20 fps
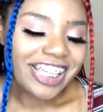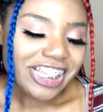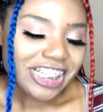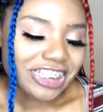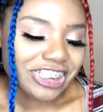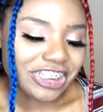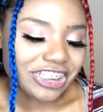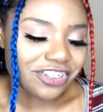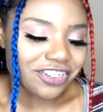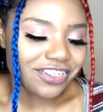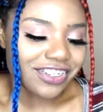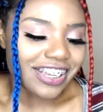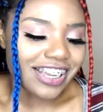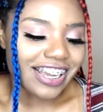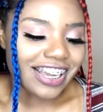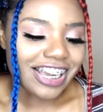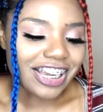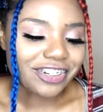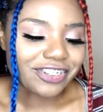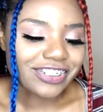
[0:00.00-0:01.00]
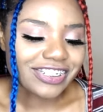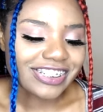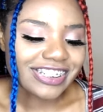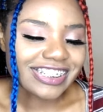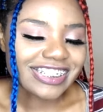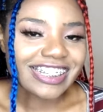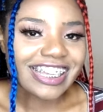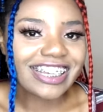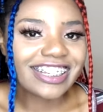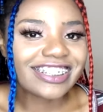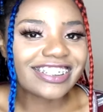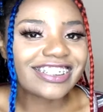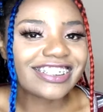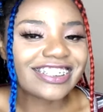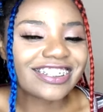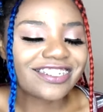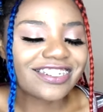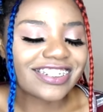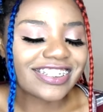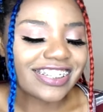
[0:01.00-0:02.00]
so yeah I was just like
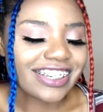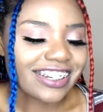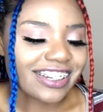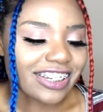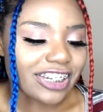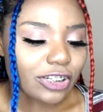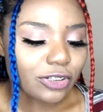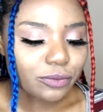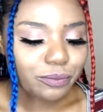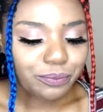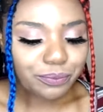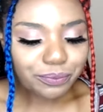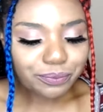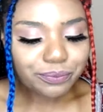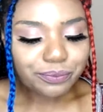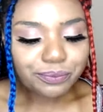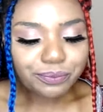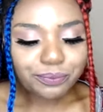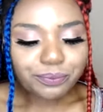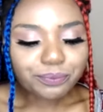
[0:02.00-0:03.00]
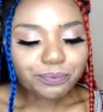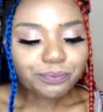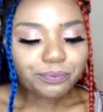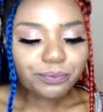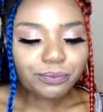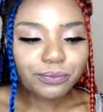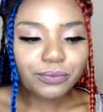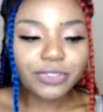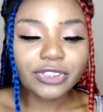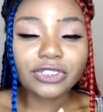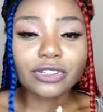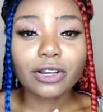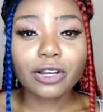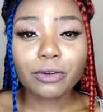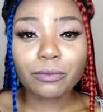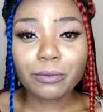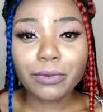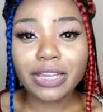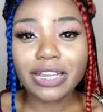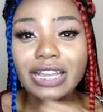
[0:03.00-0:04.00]
so excited
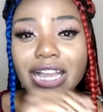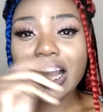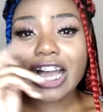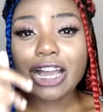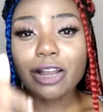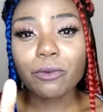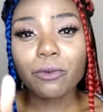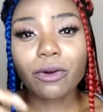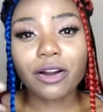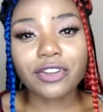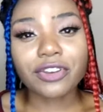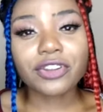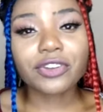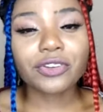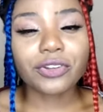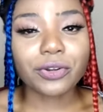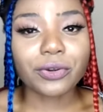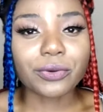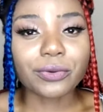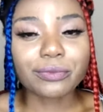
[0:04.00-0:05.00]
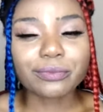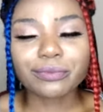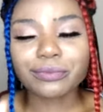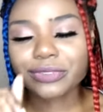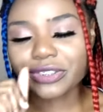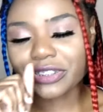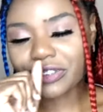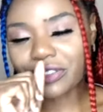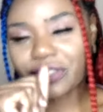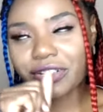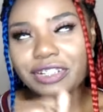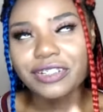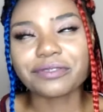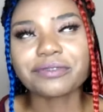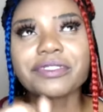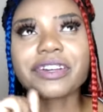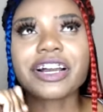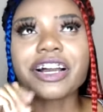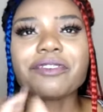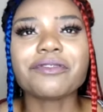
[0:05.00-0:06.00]
so I'm like I want to know sorry.
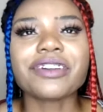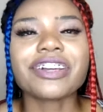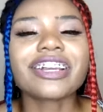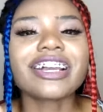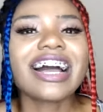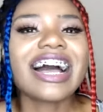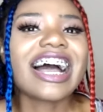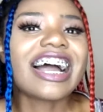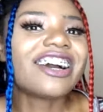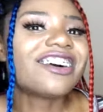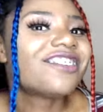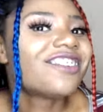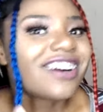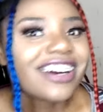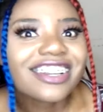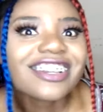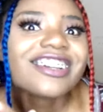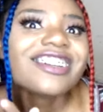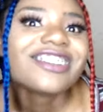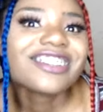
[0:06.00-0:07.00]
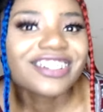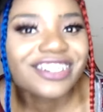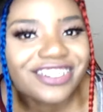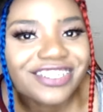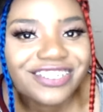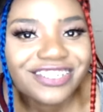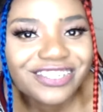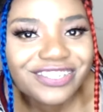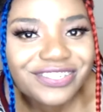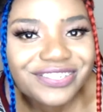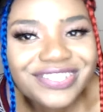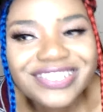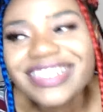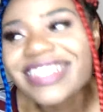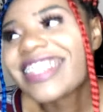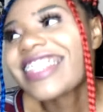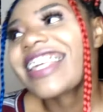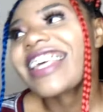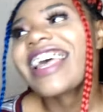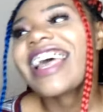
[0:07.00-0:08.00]
I'm like, I want to know
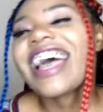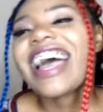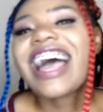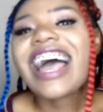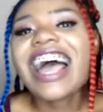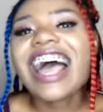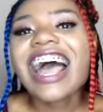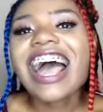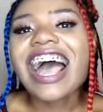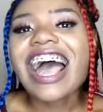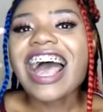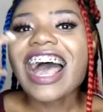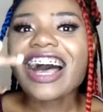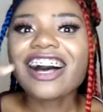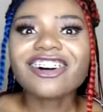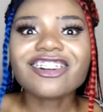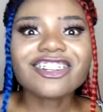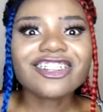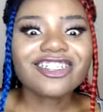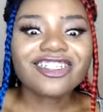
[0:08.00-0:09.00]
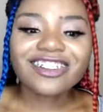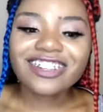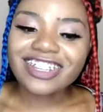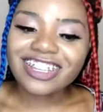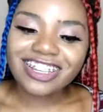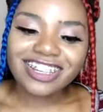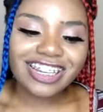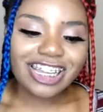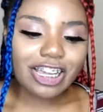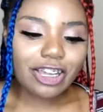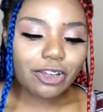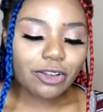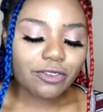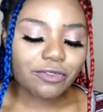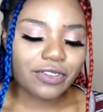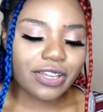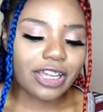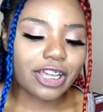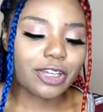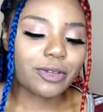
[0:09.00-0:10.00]
how you looking now,
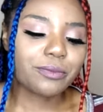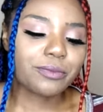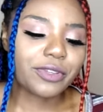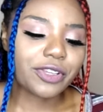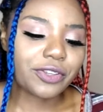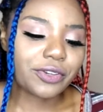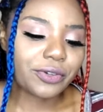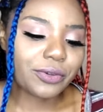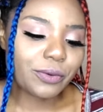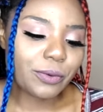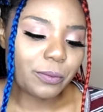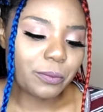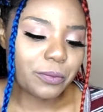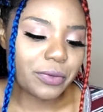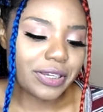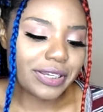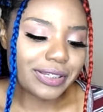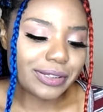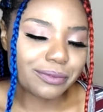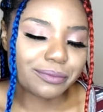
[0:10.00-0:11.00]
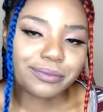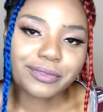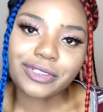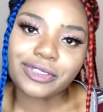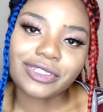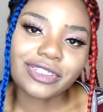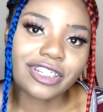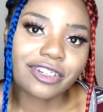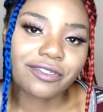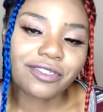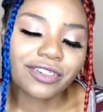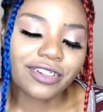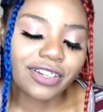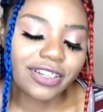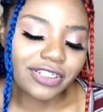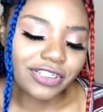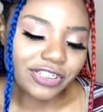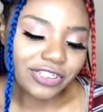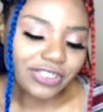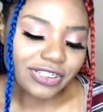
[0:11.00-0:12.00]
fam, you know? But never
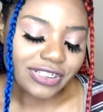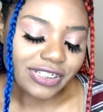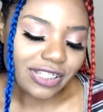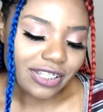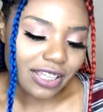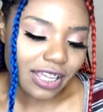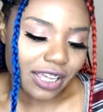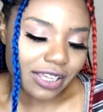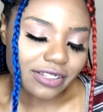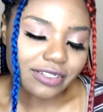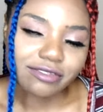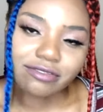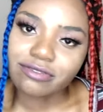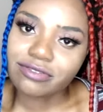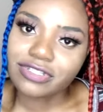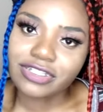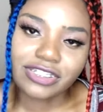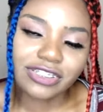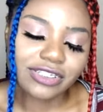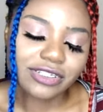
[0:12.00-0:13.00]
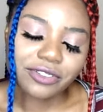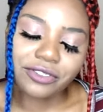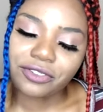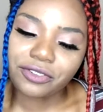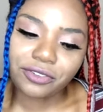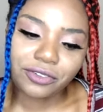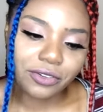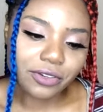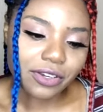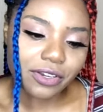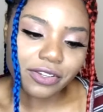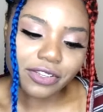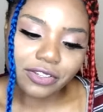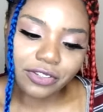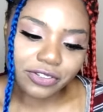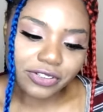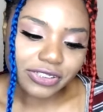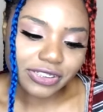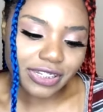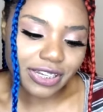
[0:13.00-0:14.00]
got to see that. Still don't know how he
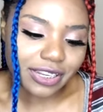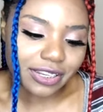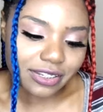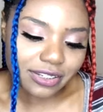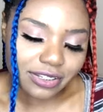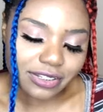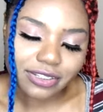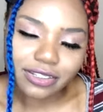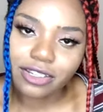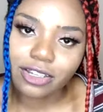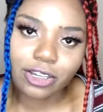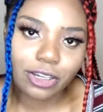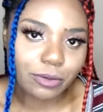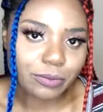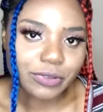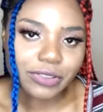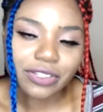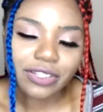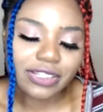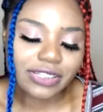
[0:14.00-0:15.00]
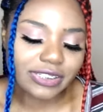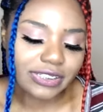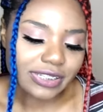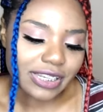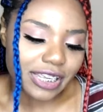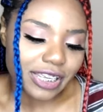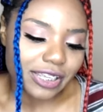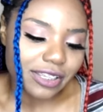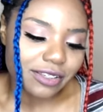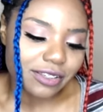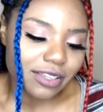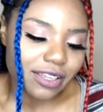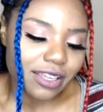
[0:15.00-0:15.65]
looks like up to this day.